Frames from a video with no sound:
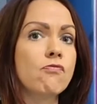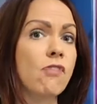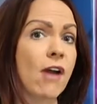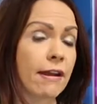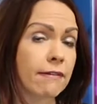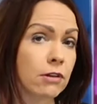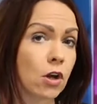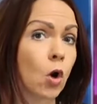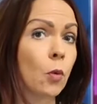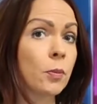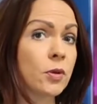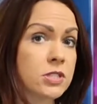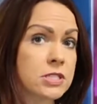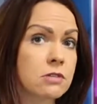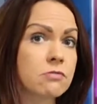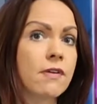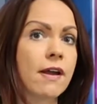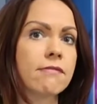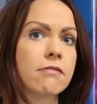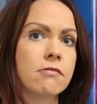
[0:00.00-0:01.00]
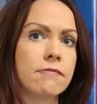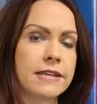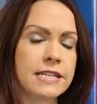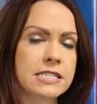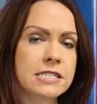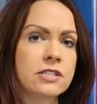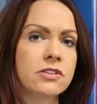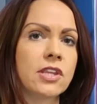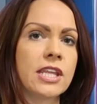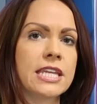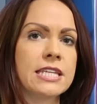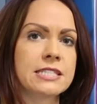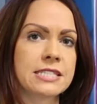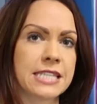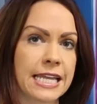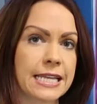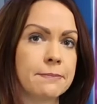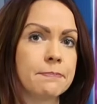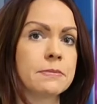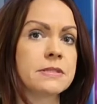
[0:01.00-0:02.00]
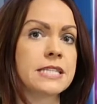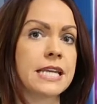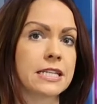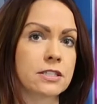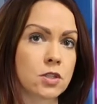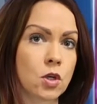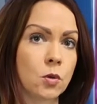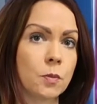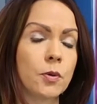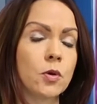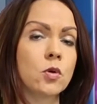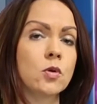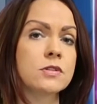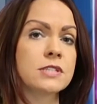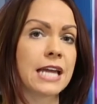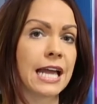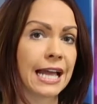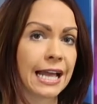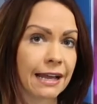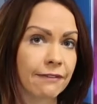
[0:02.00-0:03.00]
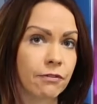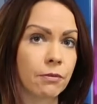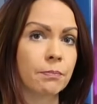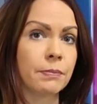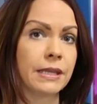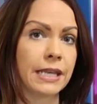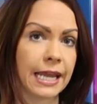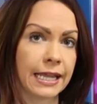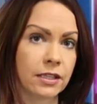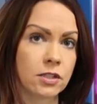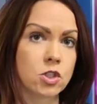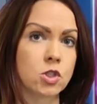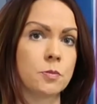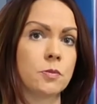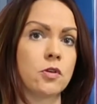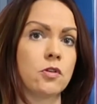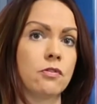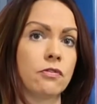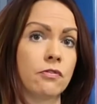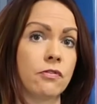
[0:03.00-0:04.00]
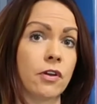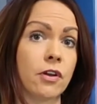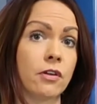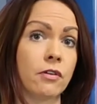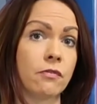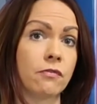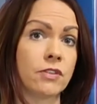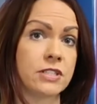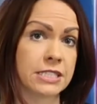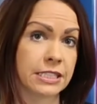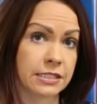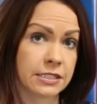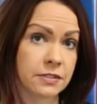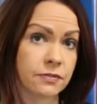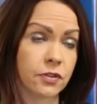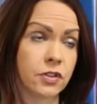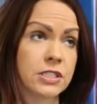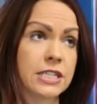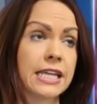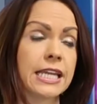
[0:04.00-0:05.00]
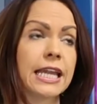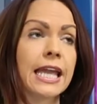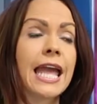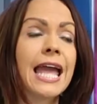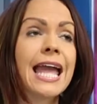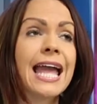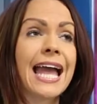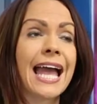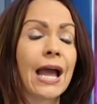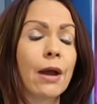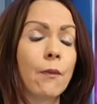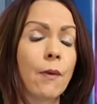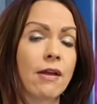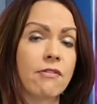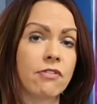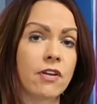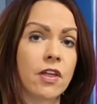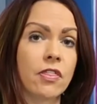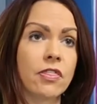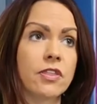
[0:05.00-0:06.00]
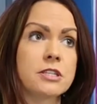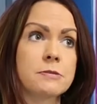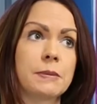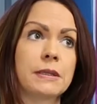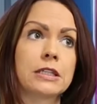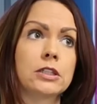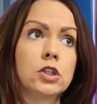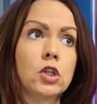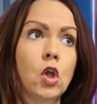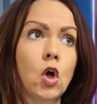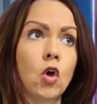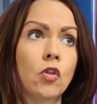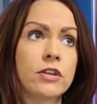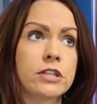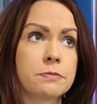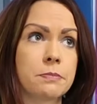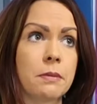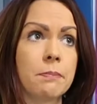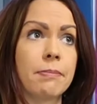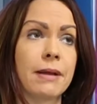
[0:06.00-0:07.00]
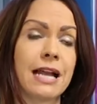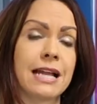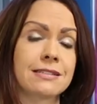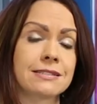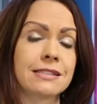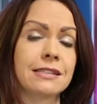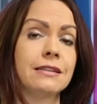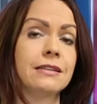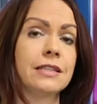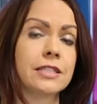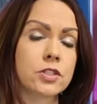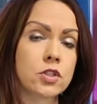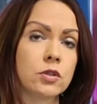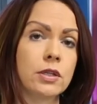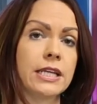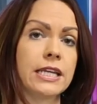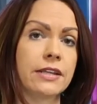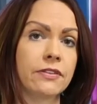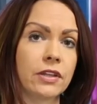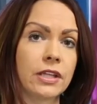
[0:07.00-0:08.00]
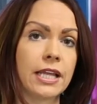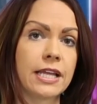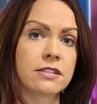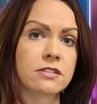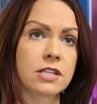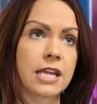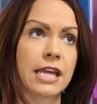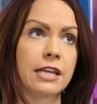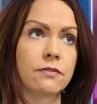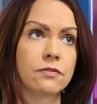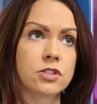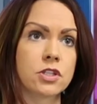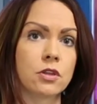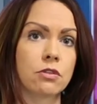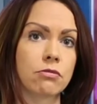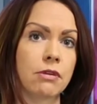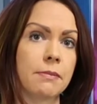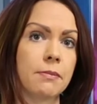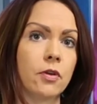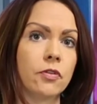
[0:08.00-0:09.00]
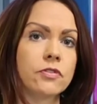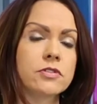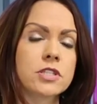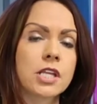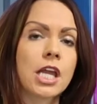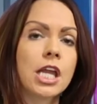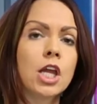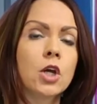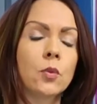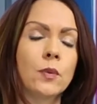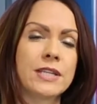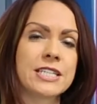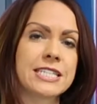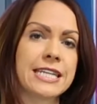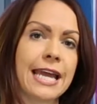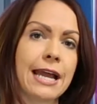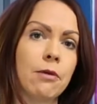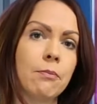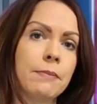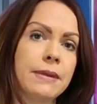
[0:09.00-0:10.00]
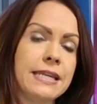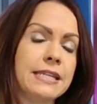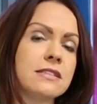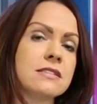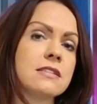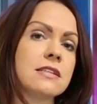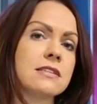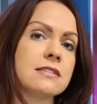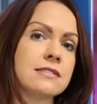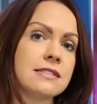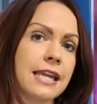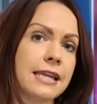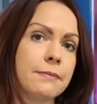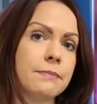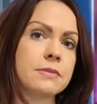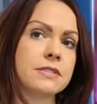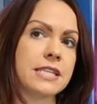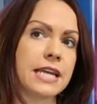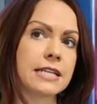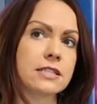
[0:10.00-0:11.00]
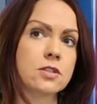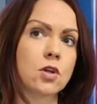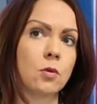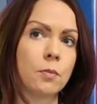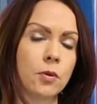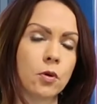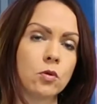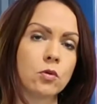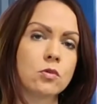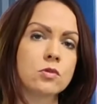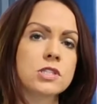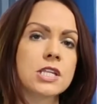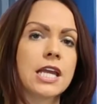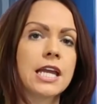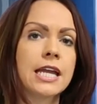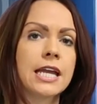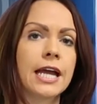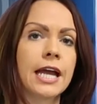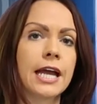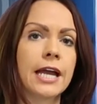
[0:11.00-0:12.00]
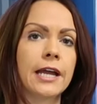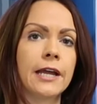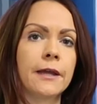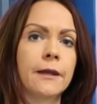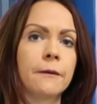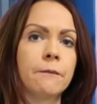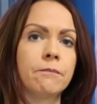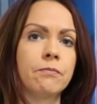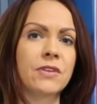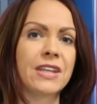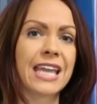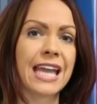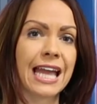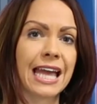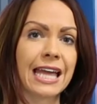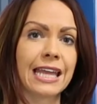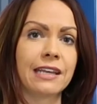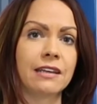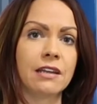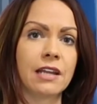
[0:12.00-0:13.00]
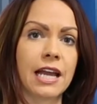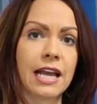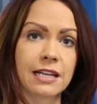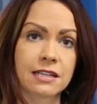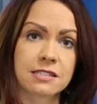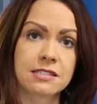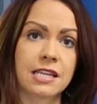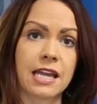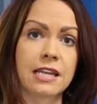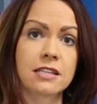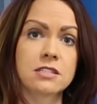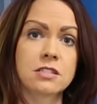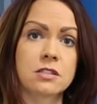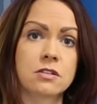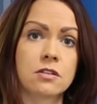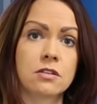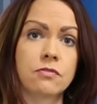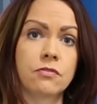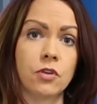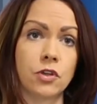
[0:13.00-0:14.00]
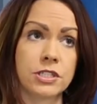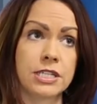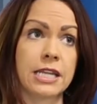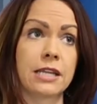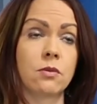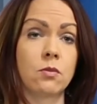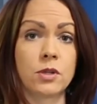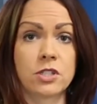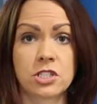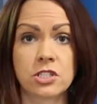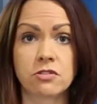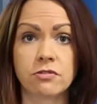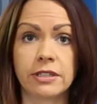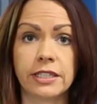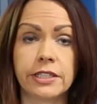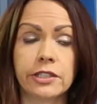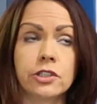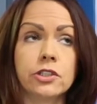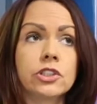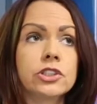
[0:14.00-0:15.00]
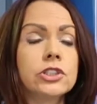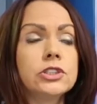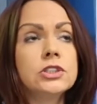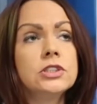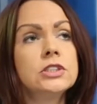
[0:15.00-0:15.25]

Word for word: very up until very recently same-sex couples haven't been eligible for fertility funding however there's been a law that's been passed literally in the last kind of two three months which now means that same-sex couples um, can access funding, which is really good.